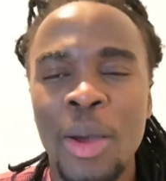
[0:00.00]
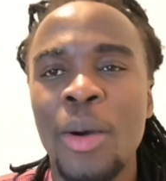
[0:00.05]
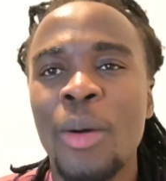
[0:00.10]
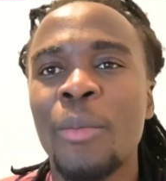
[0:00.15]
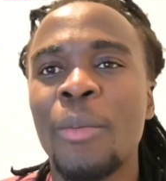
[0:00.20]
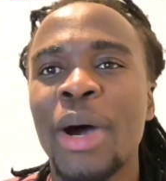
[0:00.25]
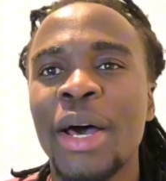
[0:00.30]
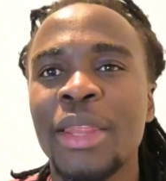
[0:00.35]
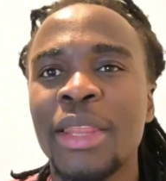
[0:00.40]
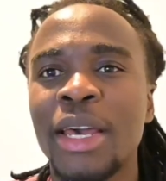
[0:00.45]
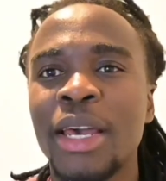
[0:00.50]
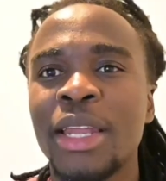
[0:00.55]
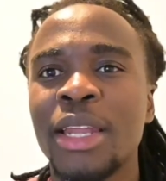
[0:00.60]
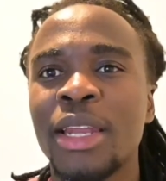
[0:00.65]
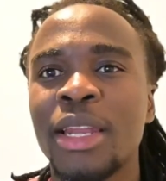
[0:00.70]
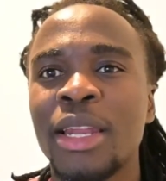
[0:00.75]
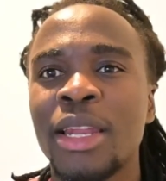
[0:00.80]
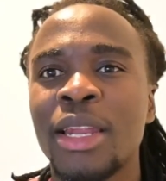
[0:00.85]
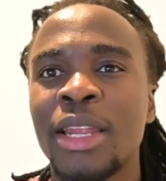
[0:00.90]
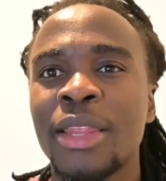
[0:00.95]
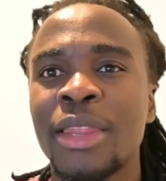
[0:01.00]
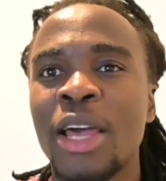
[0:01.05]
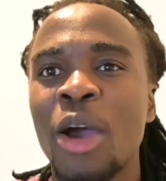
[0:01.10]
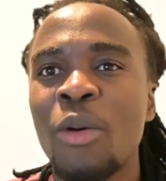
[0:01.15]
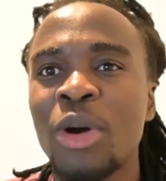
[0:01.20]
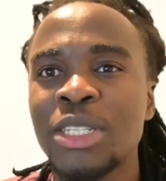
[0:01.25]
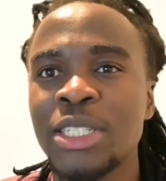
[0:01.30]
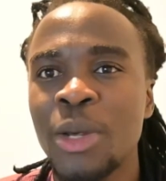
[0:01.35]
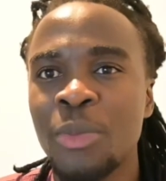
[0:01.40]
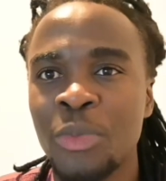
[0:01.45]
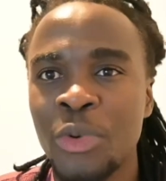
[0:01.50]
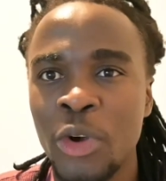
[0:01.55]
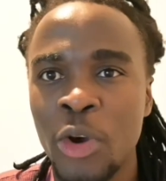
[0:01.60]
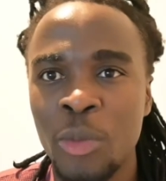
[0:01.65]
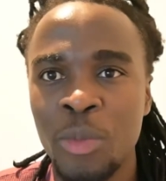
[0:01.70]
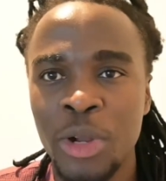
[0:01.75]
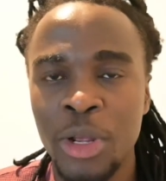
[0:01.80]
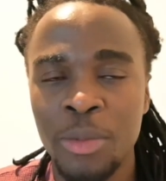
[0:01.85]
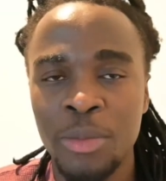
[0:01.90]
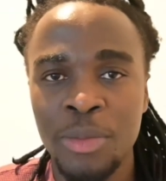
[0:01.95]
but then that was a
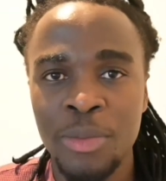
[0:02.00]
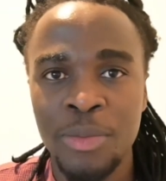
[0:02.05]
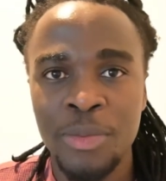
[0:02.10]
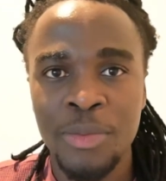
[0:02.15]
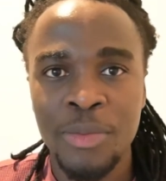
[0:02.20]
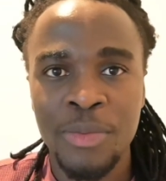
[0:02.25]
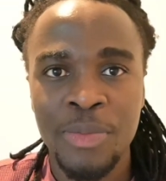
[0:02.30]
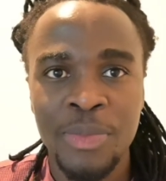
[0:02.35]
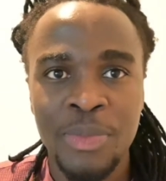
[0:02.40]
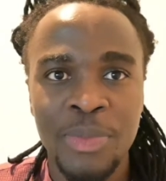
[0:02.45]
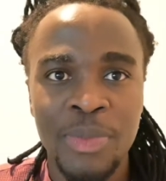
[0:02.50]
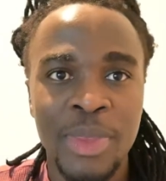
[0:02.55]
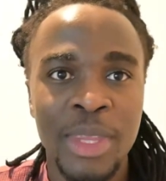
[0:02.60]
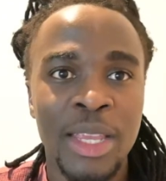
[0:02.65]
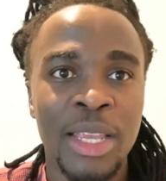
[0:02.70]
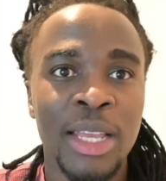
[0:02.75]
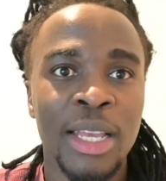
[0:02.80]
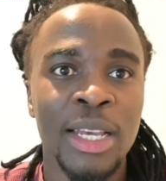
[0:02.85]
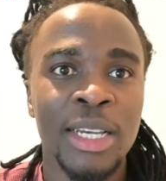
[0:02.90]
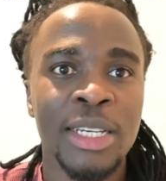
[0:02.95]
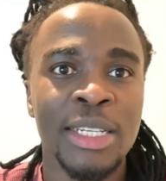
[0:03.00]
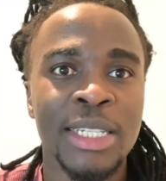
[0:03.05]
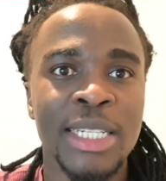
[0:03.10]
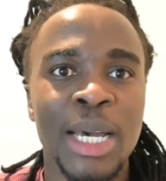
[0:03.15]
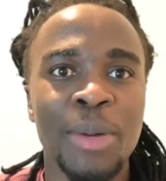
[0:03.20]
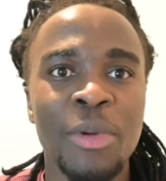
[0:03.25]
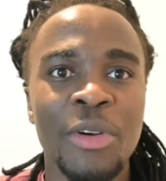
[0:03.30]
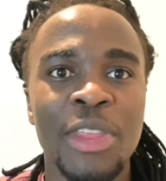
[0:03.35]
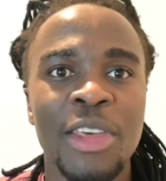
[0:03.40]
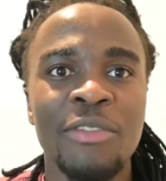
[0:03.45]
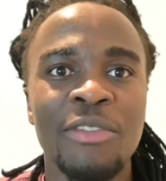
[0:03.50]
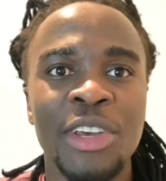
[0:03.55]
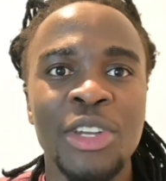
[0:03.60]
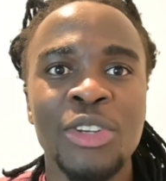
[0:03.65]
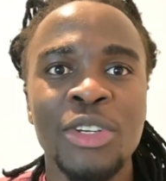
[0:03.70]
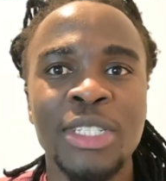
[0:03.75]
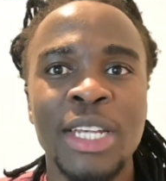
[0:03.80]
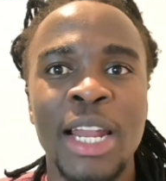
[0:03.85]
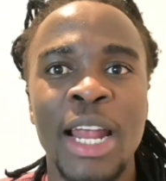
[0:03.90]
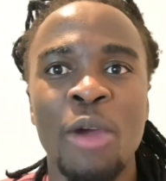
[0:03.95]
problem. Some of the
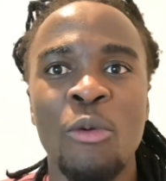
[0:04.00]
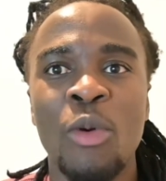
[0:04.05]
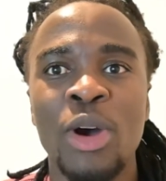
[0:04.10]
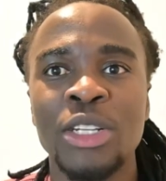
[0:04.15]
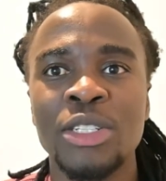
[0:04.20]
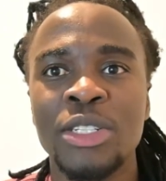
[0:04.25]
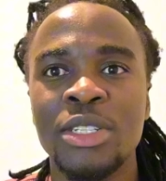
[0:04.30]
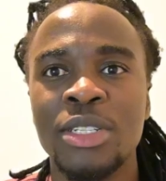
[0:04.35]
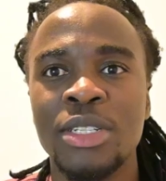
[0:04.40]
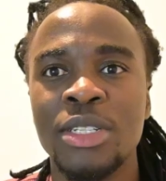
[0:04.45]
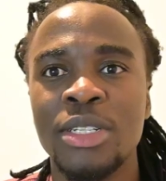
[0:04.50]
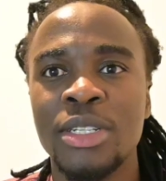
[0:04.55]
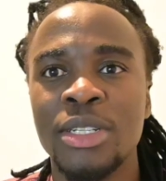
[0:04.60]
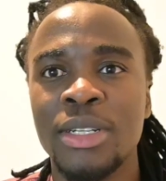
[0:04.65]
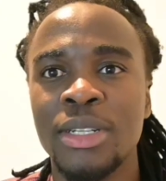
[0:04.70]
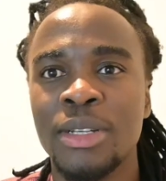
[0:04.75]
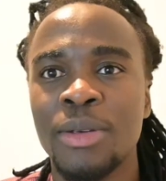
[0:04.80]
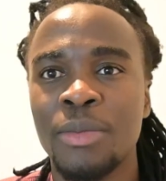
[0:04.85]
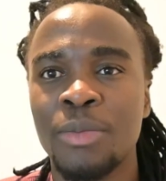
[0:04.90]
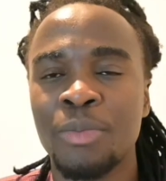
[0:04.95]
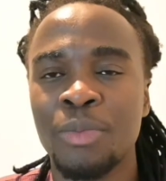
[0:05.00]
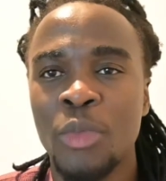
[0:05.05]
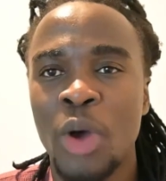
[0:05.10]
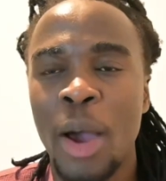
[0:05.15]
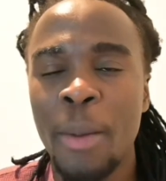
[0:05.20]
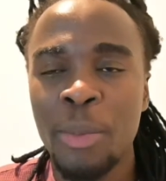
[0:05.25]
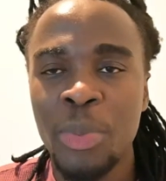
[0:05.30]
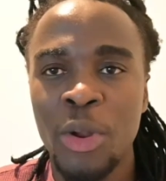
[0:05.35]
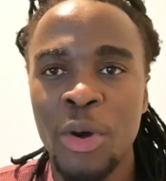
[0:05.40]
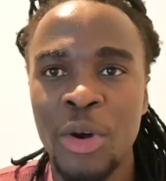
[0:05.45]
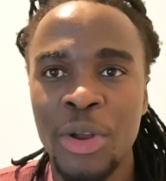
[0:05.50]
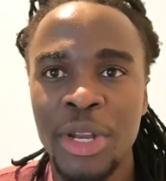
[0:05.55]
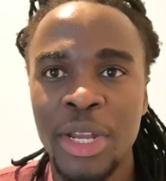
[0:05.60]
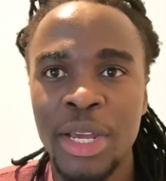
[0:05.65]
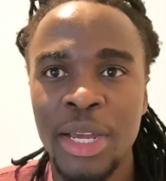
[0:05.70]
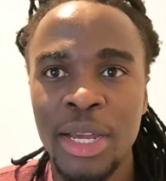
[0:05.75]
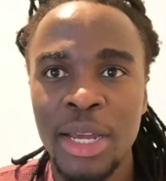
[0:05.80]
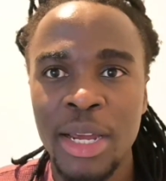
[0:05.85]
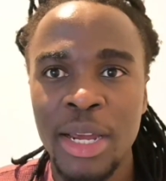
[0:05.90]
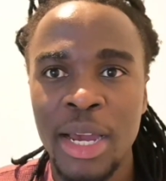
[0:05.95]
videos that I was
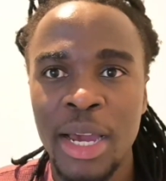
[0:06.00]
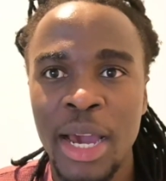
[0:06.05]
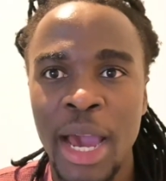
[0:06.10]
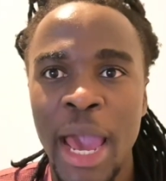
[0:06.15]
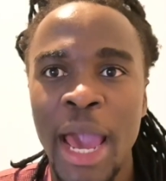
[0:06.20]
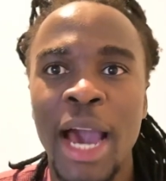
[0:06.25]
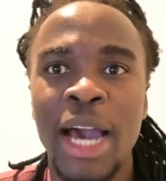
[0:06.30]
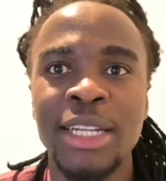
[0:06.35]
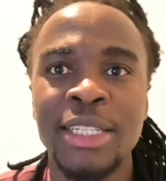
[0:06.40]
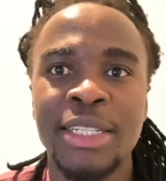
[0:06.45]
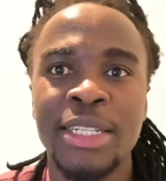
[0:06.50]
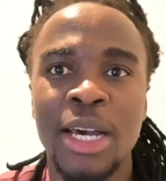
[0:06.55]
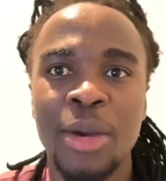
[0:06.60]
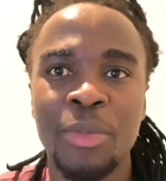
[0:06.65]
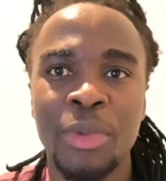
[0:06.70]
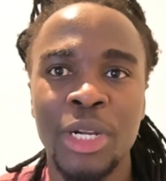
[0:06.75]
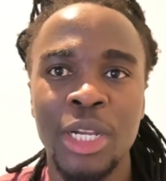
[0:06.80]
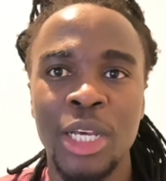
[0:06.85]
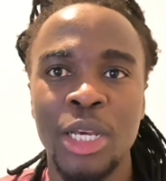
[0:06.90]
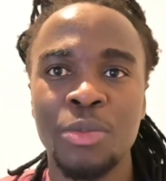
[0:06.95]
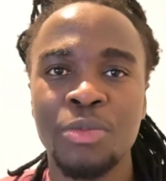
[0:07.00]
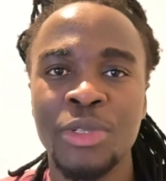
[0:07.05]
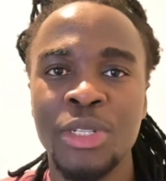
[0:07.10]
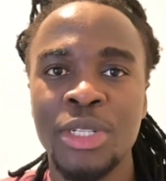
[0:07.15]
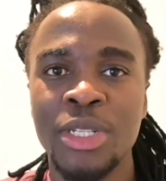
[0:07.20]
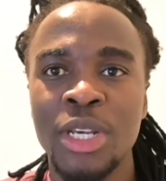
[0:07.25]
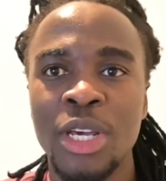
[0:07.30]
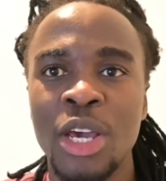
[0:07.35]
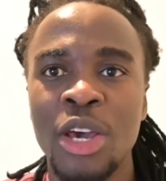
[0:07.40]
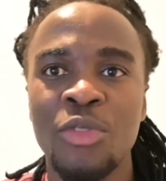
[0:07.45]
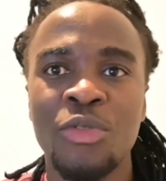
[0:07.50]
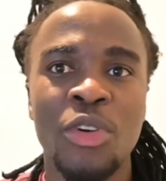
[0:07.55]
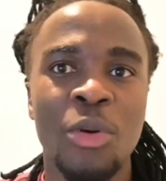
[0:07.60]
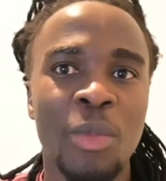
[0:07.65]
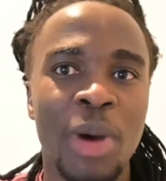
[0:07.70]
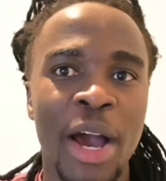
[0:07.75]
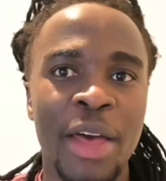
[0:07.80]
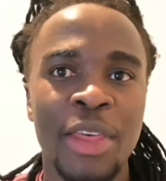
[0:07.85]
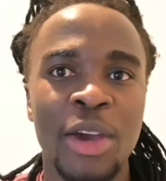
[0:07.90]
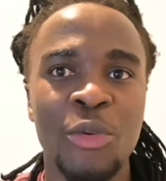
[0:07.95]
uploading, I had some clips
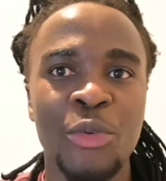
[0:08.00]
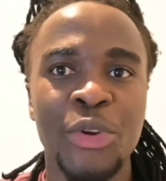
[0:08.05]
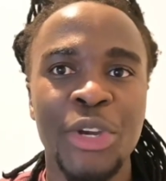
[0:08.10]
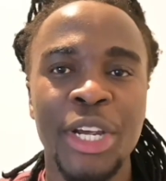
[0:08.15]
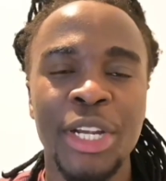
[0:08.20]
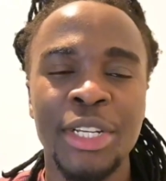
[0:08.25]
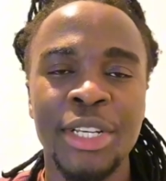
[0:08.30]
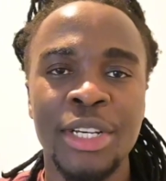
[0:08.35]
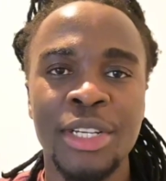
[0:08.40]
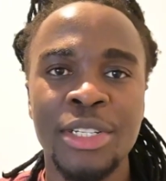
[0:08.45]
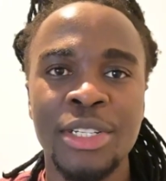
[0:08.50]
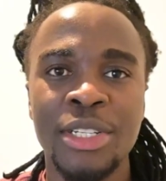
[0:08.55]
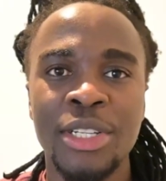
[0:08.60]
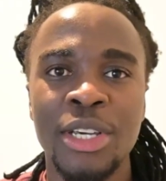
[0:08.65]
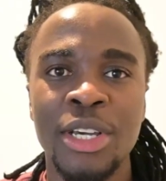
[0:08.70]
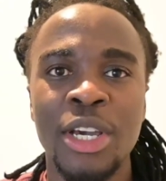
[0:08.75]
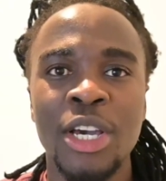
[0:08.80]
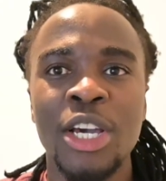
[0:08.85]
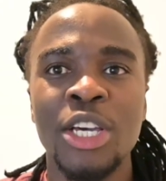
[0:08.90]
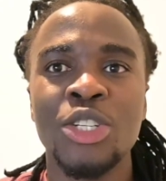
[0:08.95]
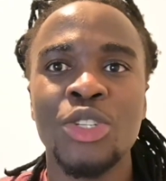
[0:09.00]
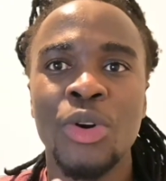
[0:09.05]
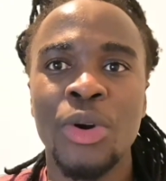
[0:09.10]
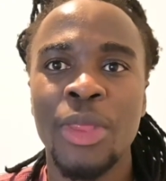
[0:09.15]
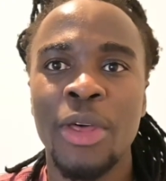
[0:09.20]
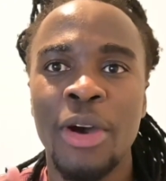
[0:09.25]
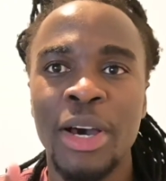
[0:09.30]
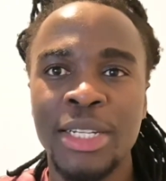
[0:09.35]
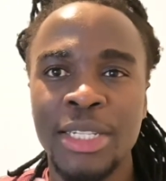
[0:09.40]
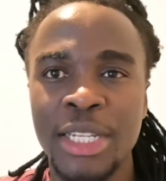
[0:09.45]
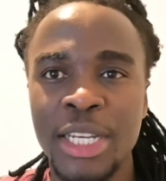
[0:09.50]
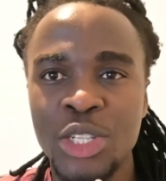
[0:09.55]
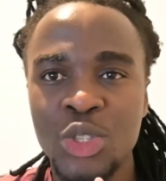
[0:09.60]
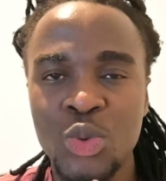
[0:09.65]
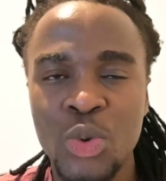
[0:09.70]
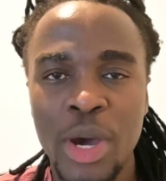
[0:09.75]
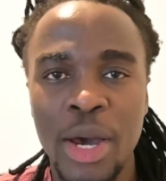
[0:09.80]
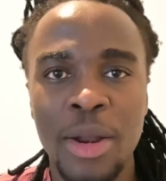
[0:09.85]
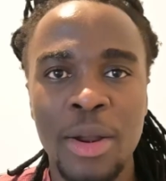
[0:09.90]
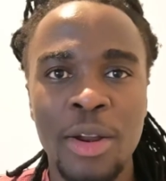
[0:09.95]
from other creators. So there was this
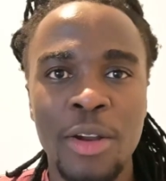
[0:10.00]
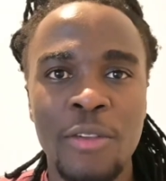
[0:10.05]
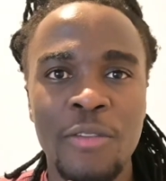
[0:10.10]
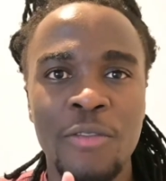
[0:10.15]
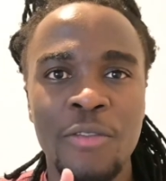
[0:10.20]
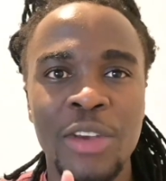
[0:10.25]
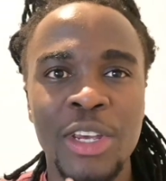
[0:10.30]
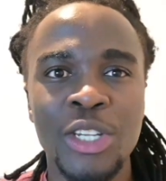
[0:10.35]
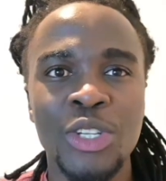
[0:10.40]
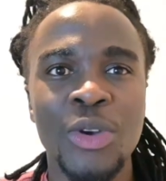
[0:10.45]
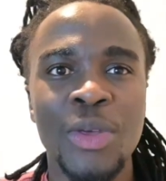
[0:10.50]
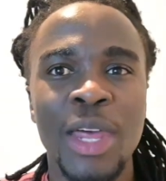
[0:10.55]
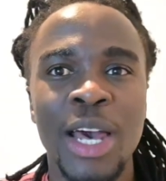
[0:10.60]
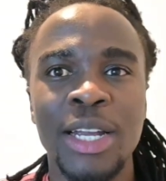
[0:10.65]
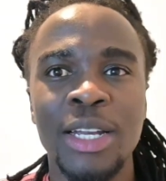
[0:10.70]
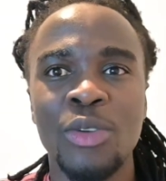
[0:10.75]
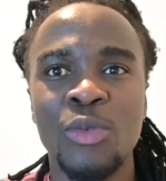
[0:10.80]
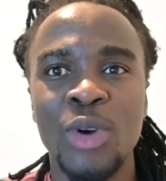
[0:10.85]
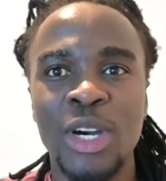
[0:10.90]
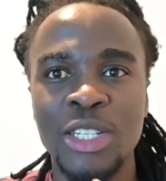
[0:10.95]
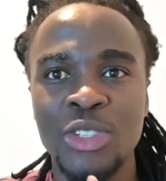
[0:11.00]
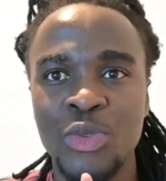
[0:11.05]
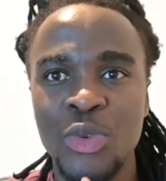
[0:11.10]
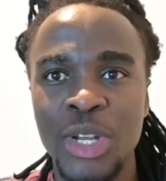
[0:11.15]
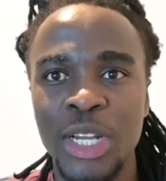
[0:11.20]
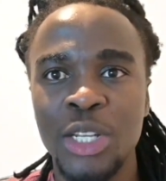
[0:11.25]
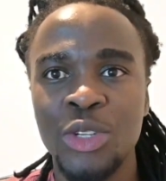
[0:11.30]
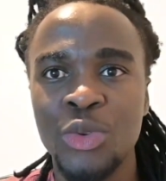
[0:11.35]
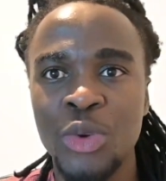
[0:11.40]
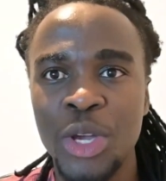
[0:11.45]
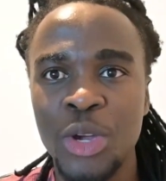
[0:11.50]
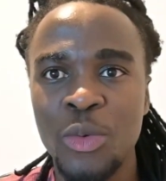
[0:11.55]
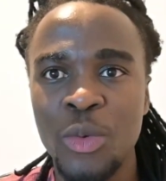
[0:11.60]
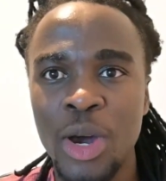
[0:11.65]
one video that was really doing